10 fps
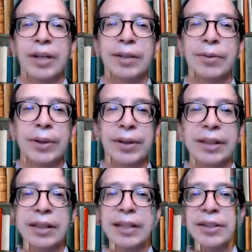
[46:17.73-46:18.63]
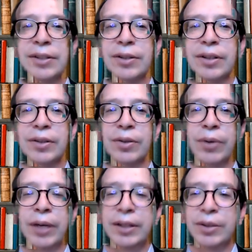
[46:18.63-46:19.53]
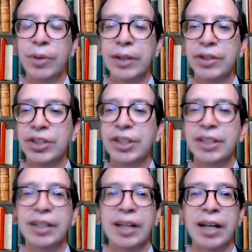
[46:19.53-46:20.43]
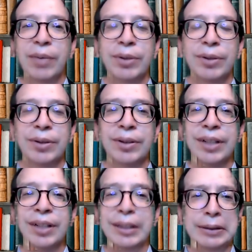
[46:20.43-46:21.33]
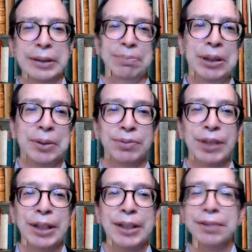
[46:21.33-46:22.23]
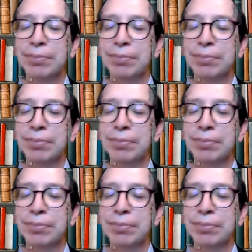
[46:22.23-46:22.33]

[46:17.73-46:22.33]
well, that's a great question. I will, just, take a